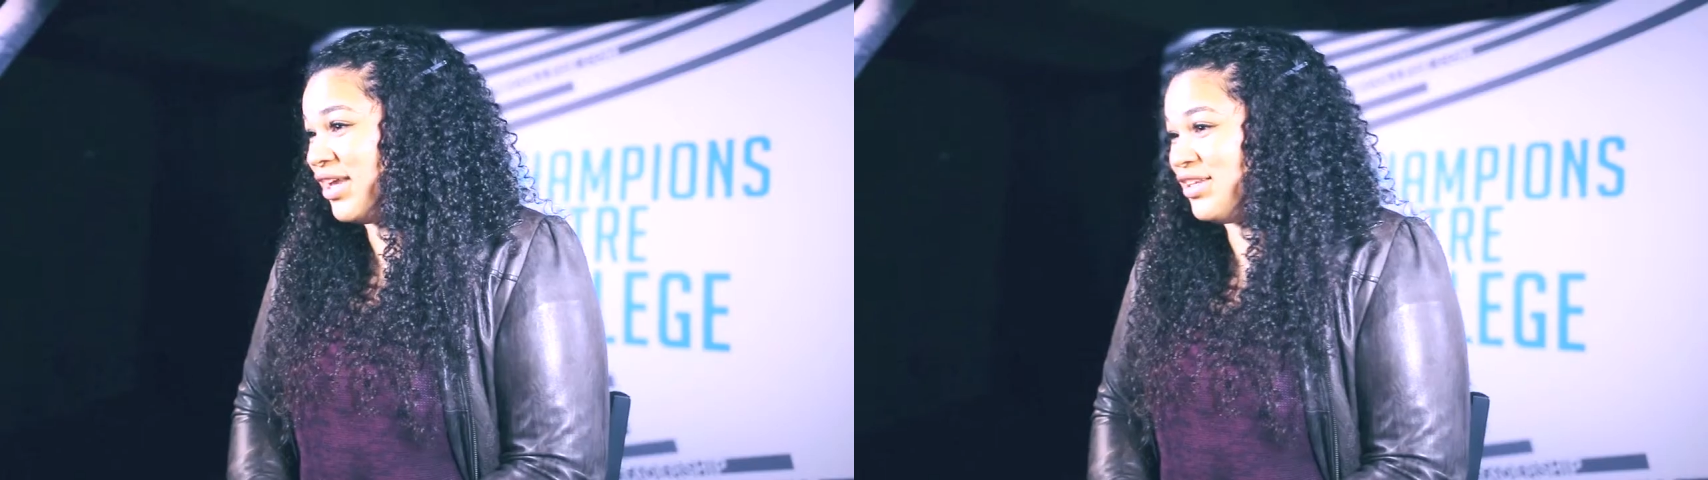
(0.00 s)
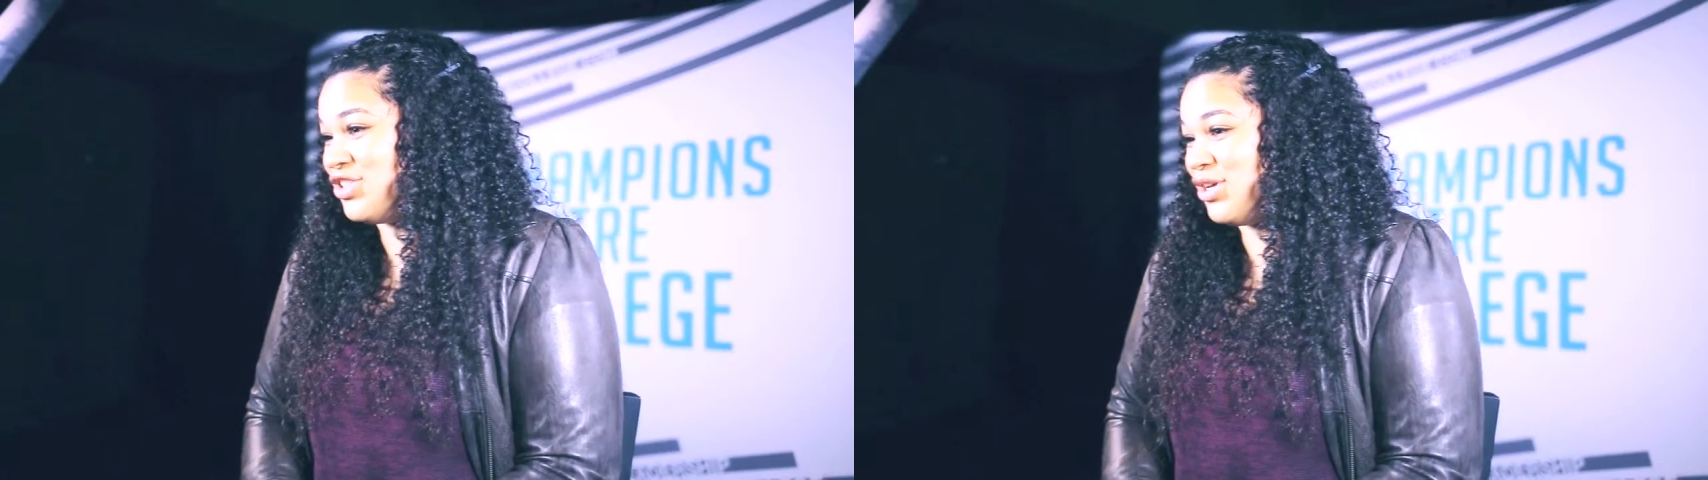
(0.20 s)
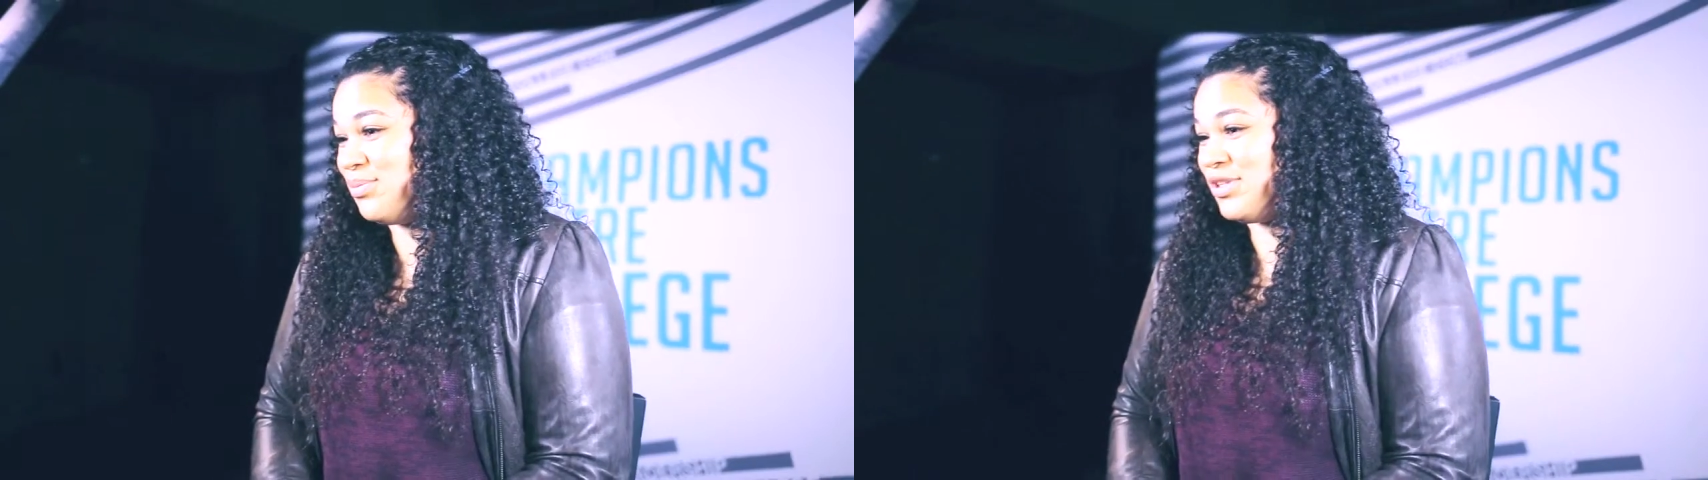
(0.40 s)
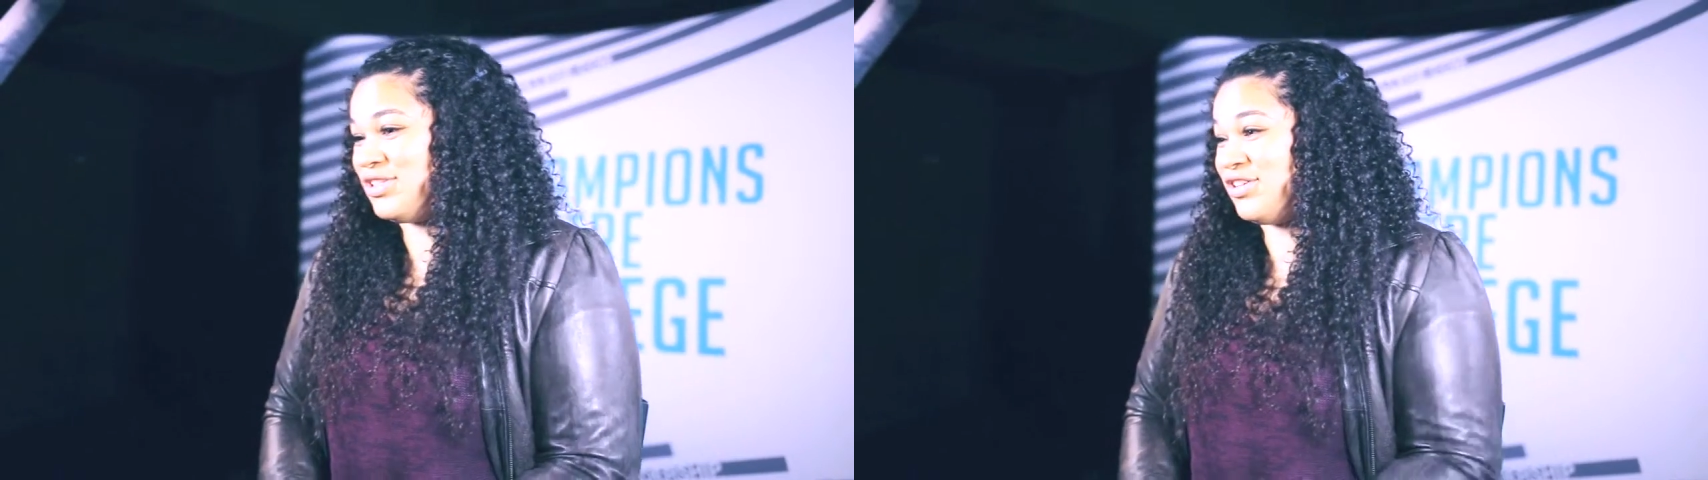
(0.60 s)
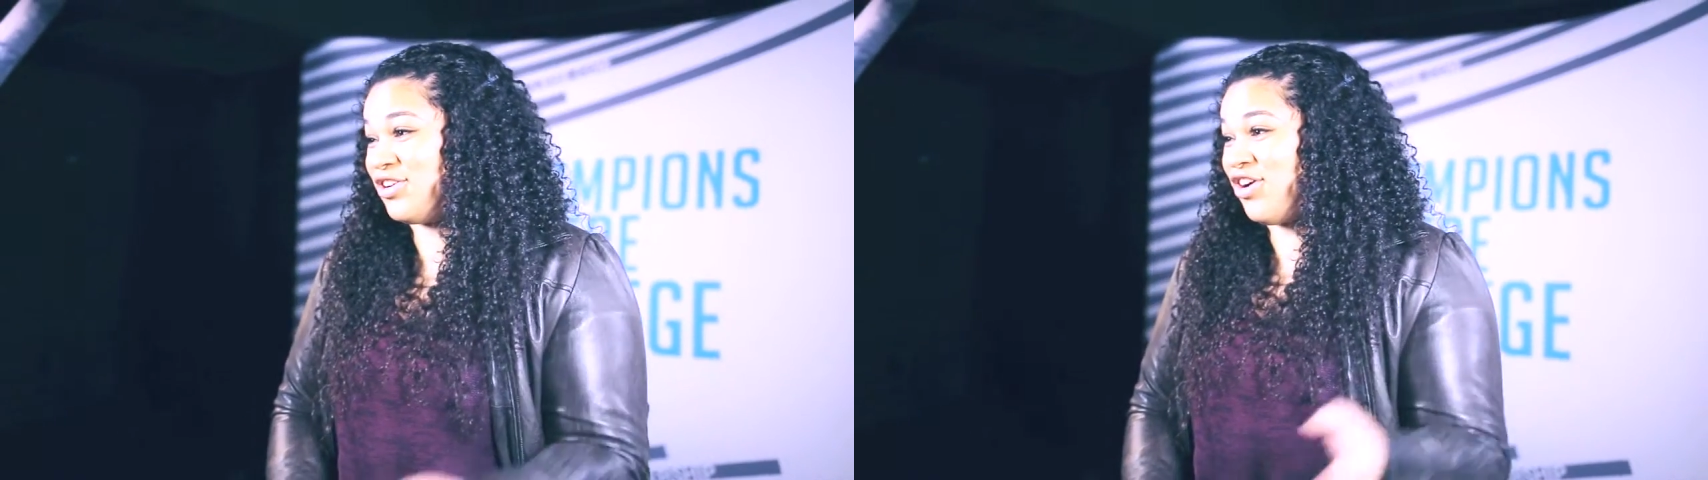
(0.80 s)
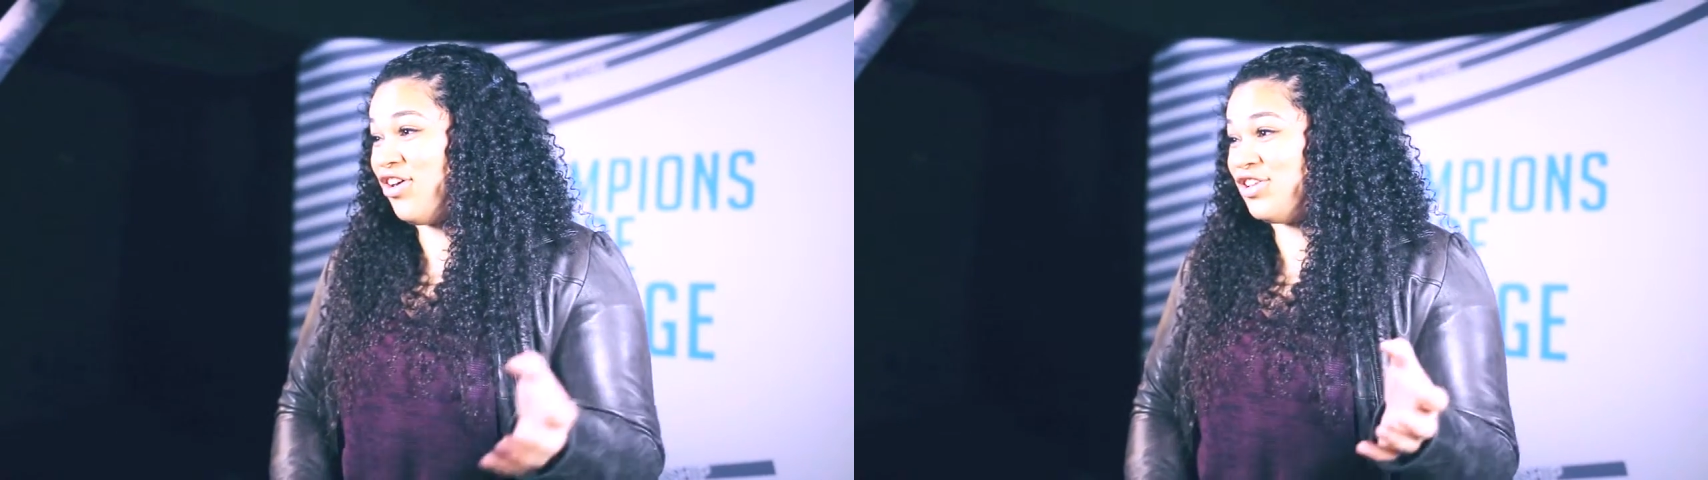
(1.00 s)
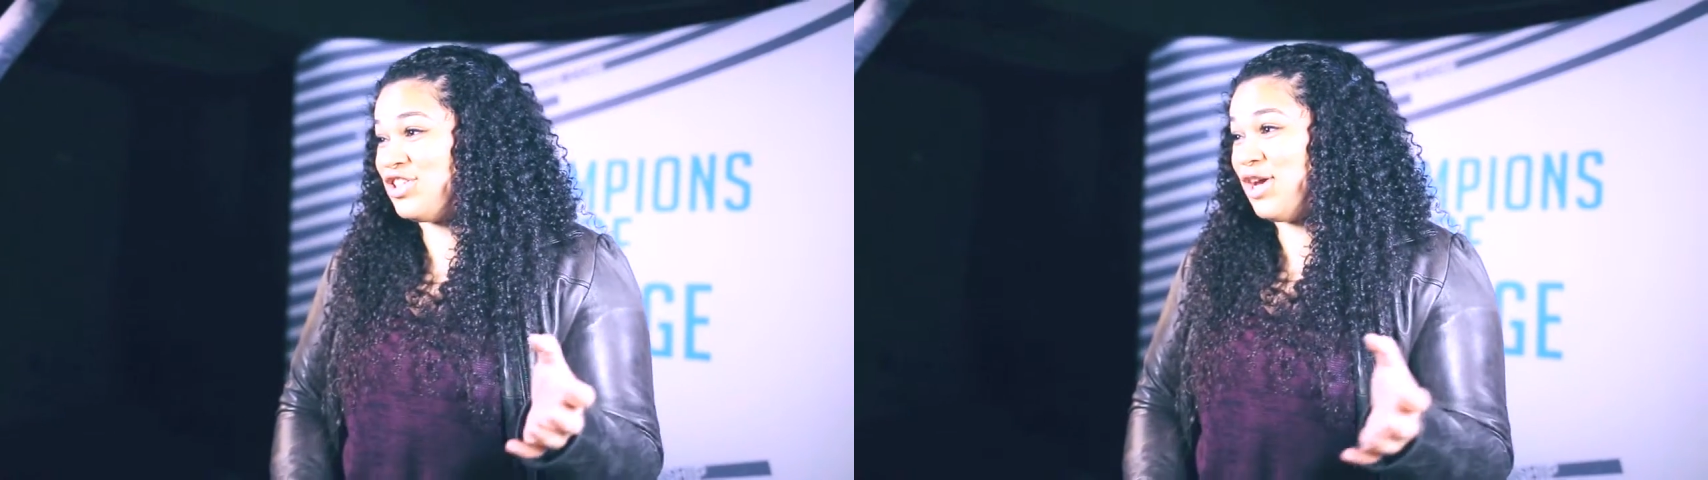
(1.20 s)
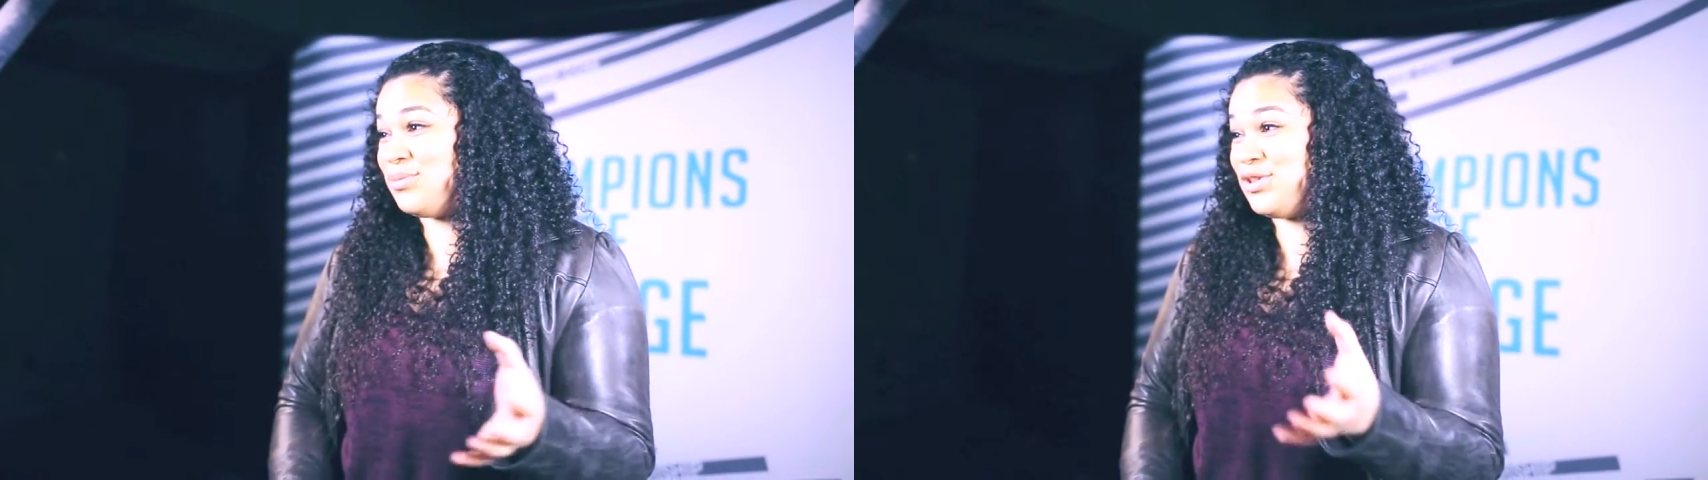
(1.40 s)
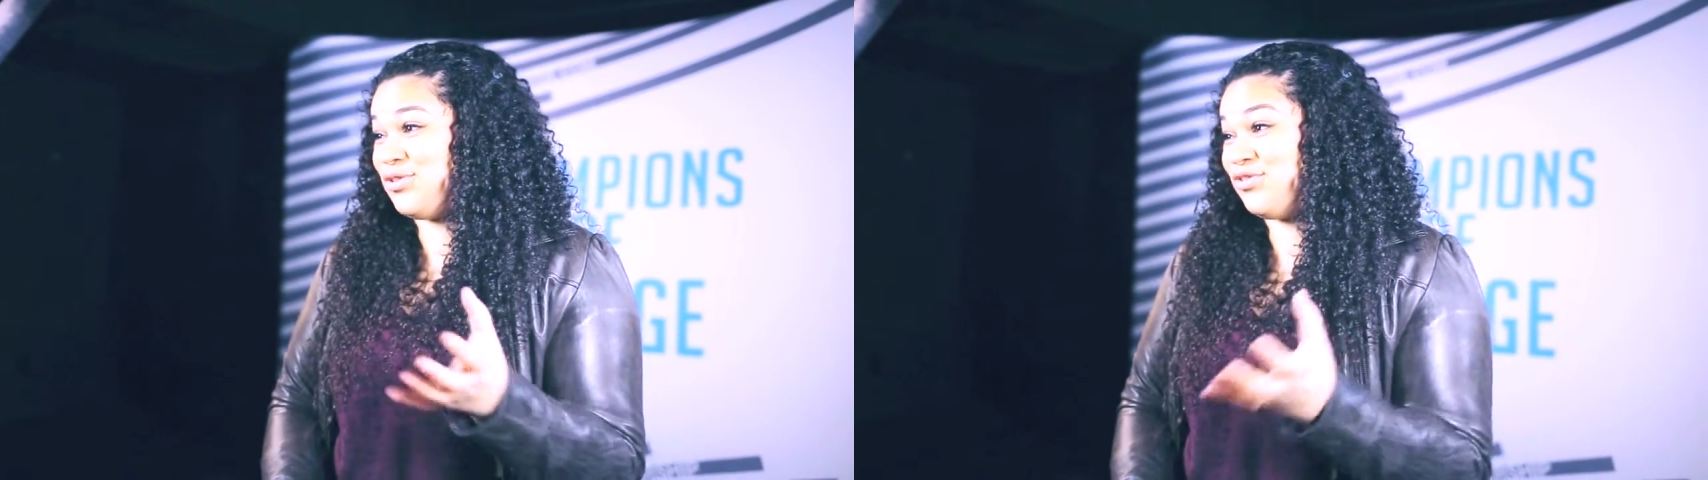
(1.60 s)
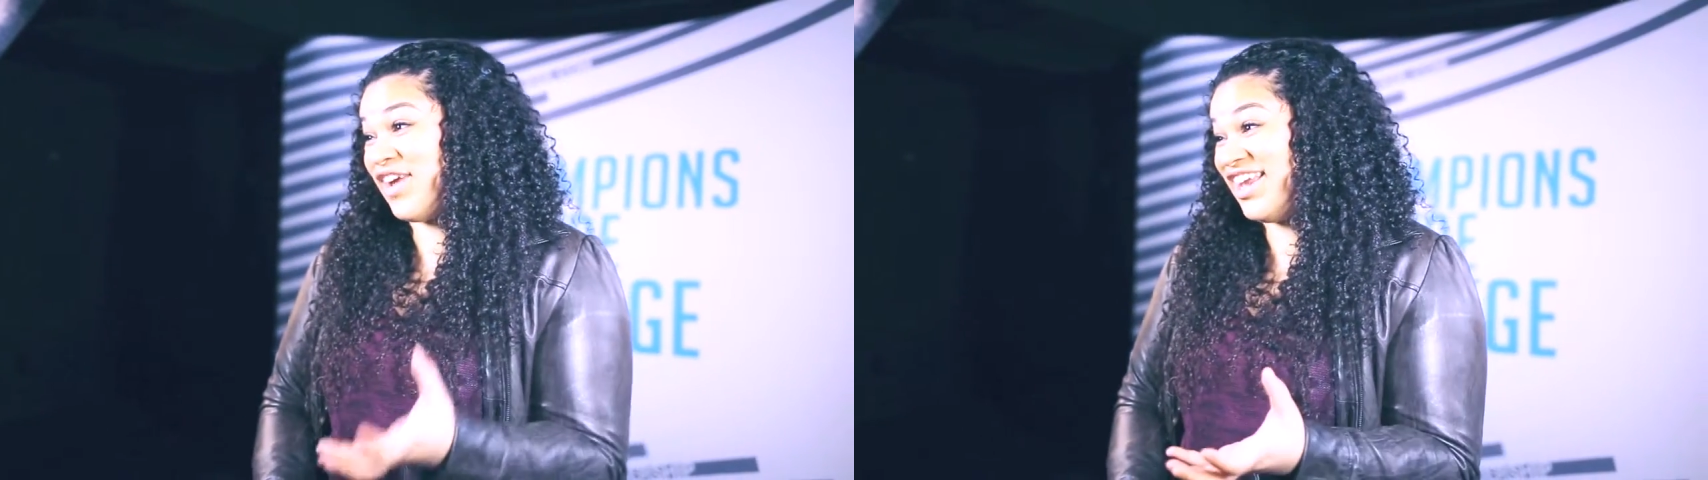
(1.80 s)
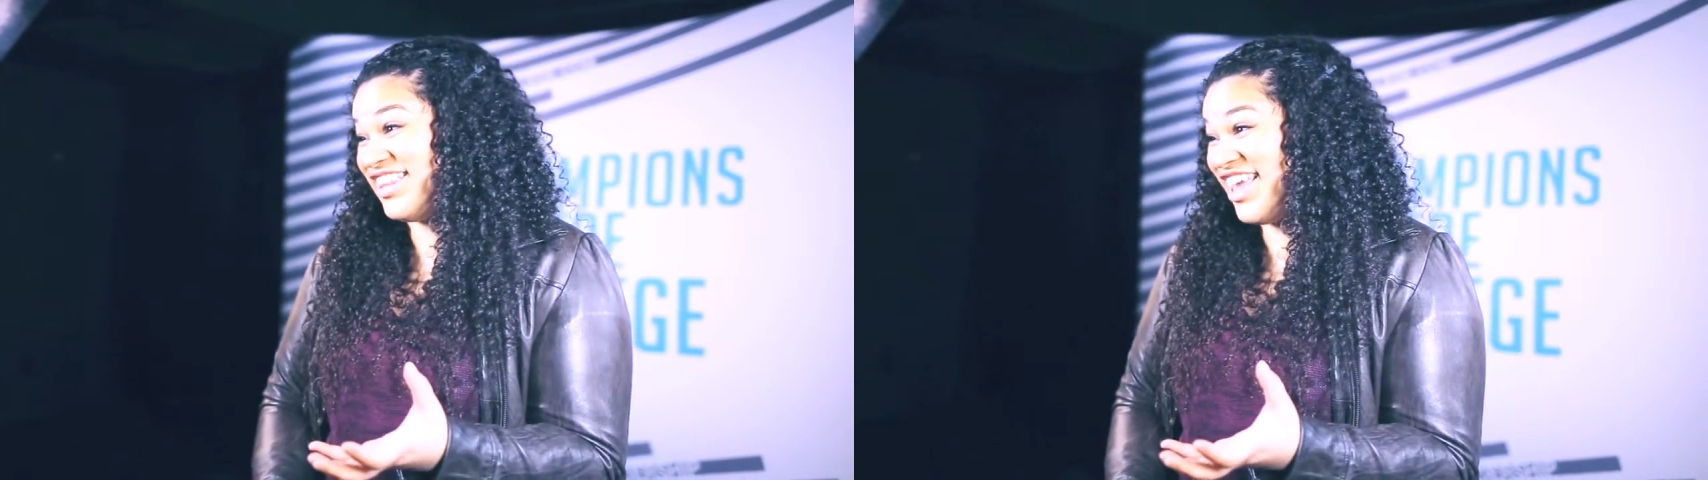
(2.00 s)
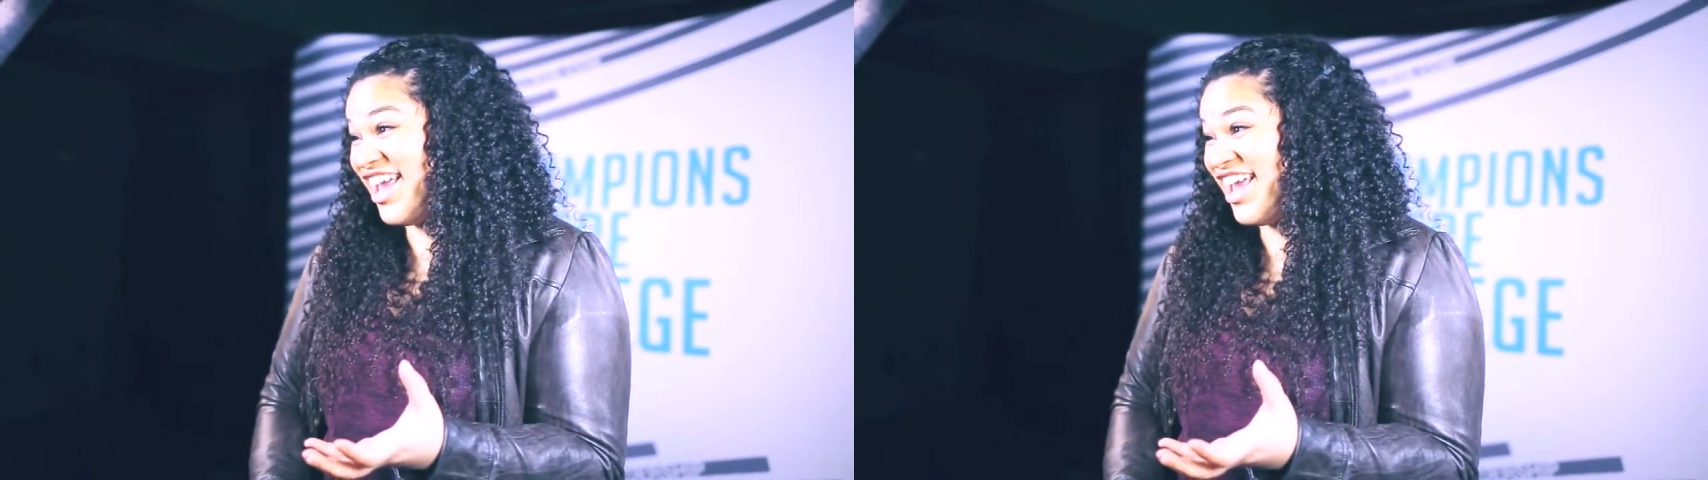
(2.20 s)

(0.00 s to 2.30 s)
and Champion Center College helps you find